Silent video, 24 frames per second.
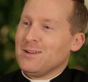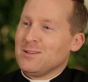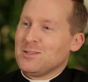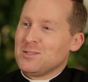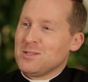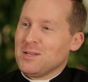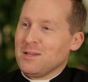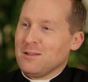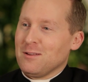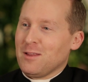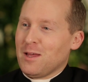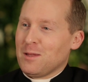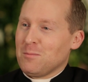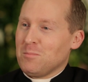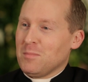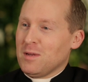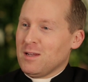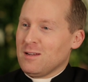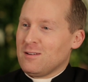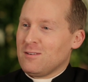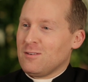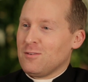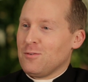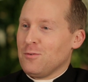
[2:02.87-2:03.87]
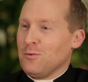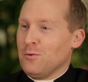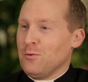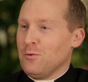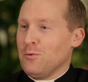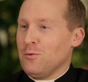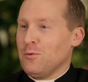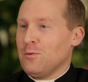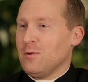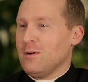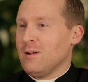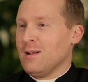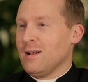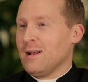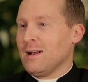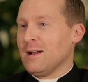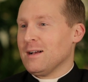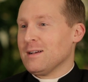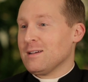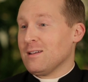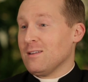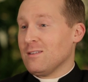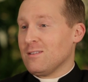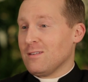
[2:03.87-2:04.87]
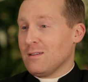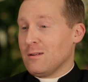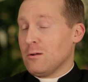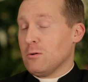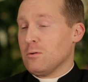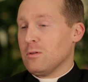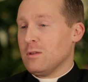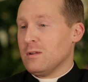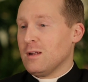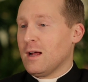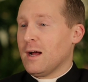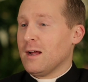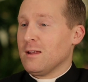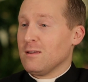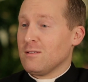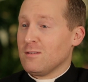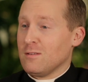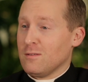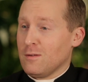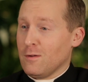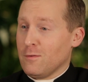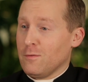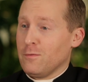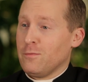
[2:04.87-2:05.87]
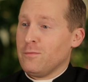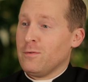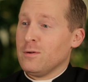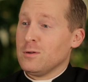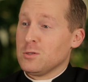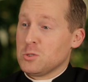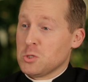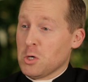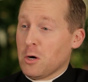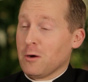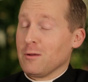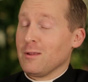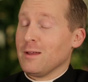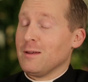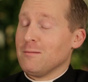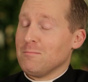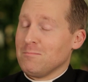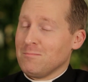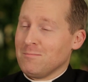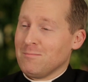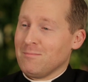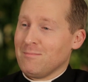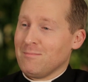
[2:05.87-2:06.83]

she led me to consider the Diocese of Charlotte.